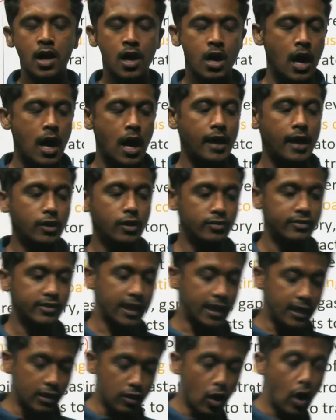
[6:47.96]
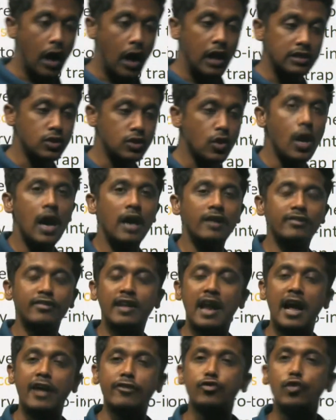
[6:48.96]
And your skin also has a
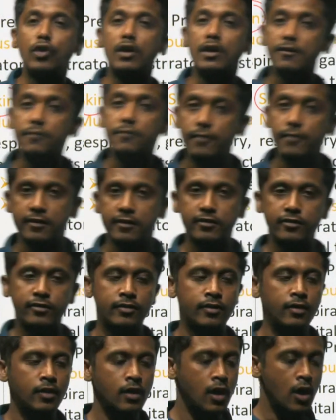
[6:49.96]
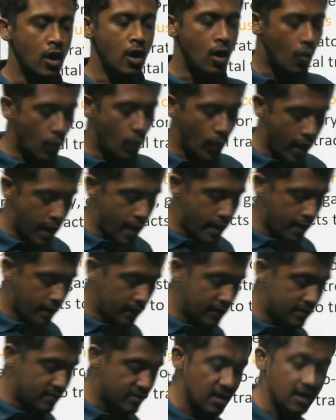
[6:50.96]
natural defense where
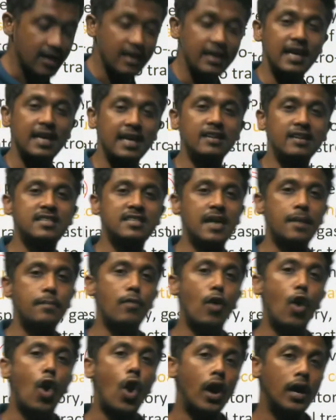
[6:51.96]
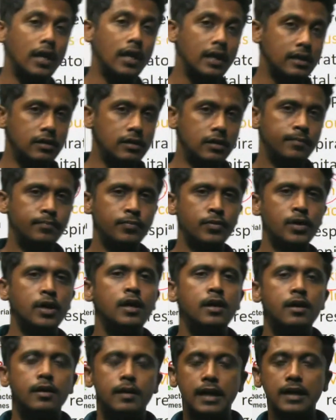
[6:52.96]
it secretes some oil,
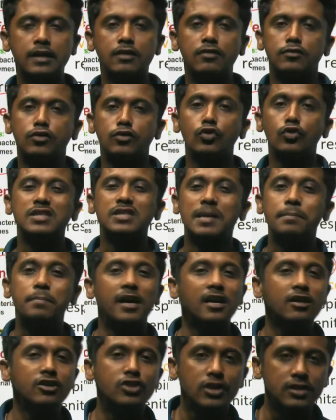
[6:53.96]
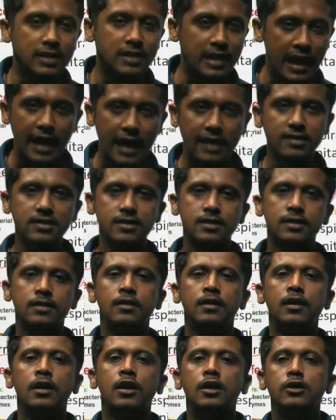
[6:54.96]
right, through sebaceous glands.
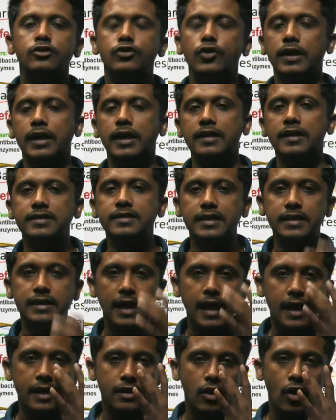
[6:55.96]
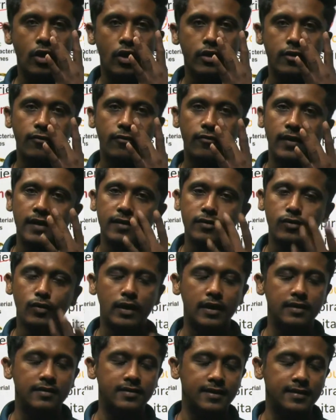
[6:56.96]
So you can see that on your face, you
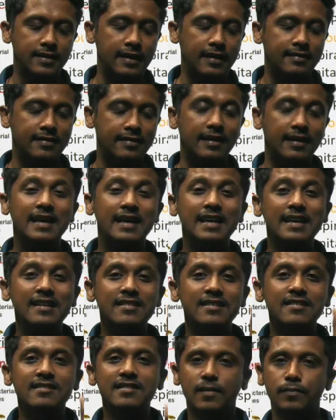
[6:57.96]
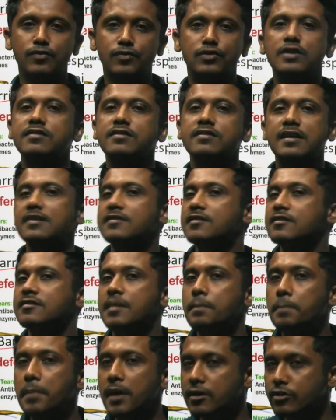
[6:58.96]
can see there is a greasy substance that is a
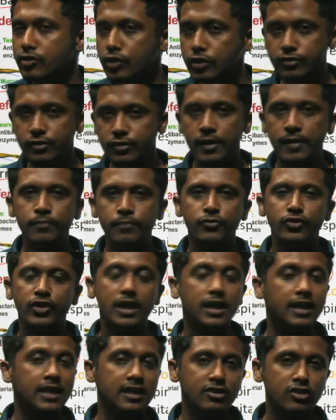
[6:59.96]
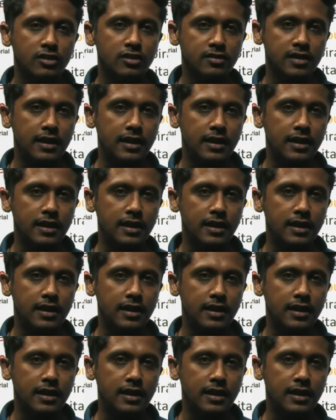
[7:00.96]
sebaceous secretion that